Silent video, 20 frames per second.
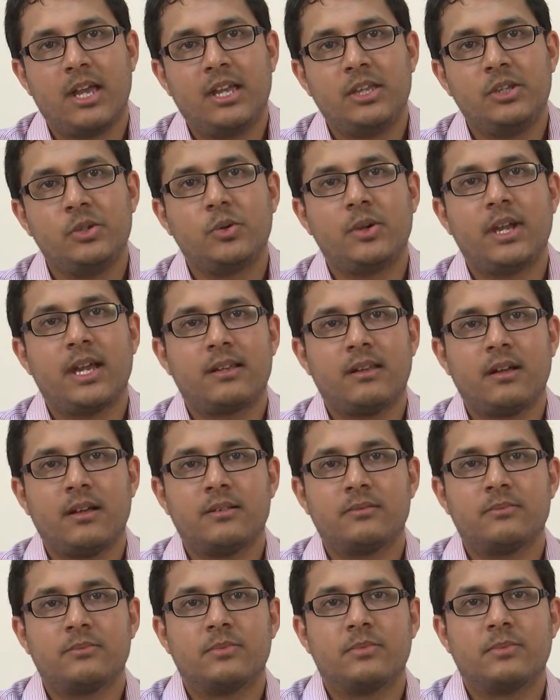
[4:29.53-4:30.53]
you get
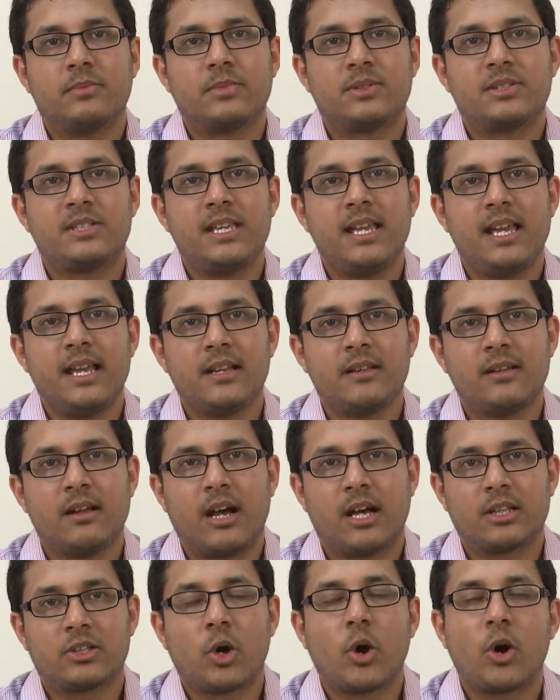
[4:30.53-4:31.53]
a CA
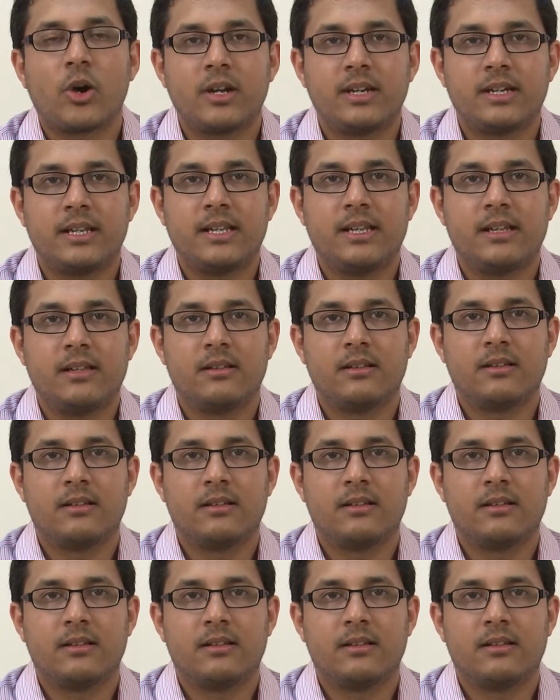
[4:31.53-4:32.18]
authority